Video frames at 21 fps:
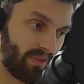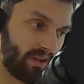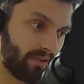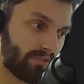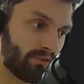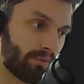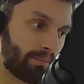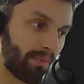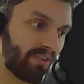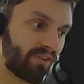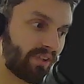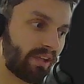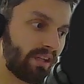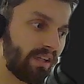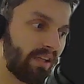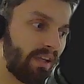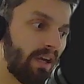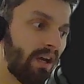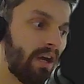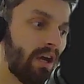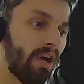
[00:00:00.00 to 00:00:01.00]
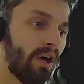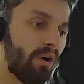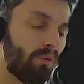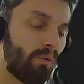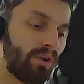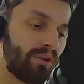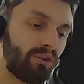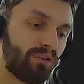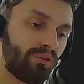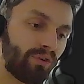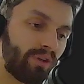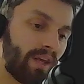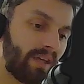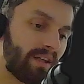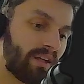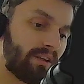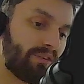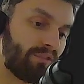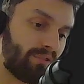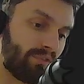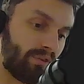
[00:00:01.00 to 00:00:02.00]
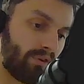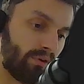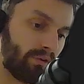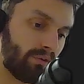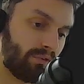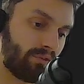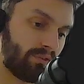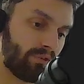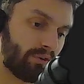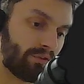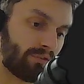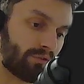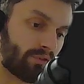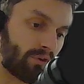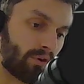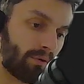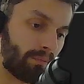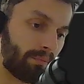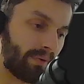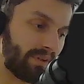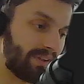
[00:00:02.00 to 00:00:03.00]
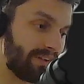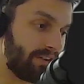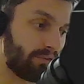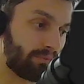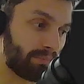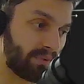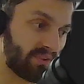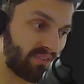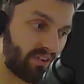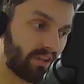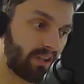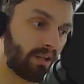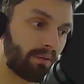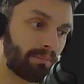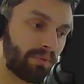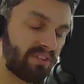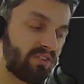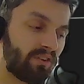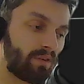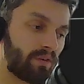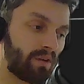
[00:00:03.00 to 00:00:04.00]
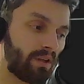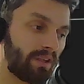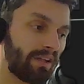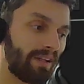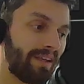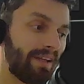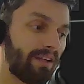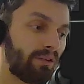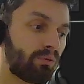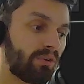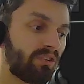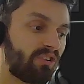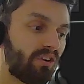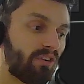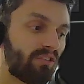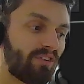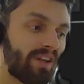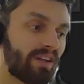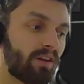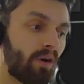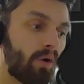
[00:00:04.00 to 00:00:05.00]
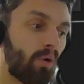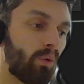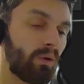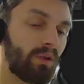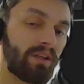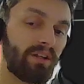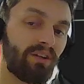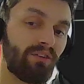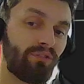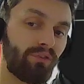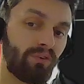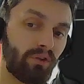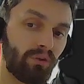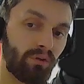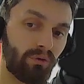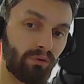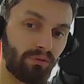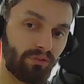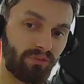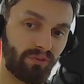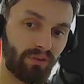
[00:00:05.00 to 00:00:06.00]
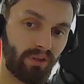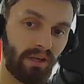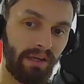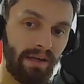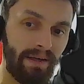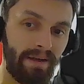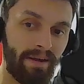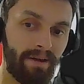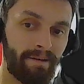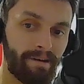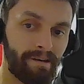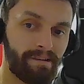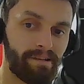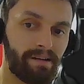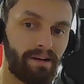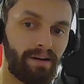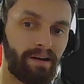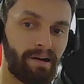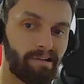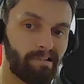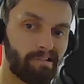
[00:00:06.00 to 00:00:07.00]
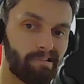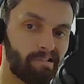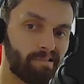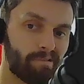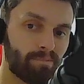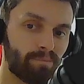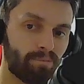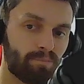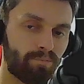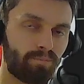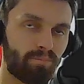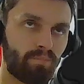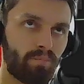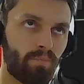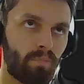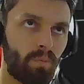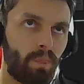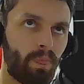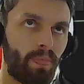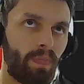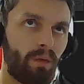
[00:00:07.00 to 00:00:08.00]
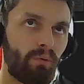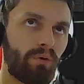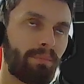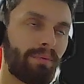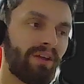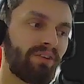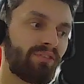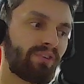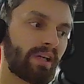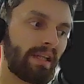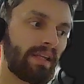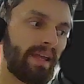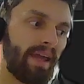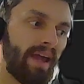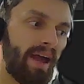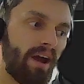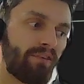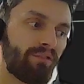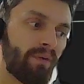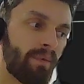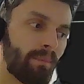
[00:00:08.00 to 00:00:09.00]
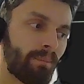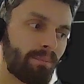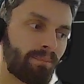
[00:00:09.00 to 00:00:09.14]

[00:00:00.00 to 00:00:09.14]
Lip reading: So basically, when you do get a diffuse from this particular material, it will just get all the diffuse. We basically have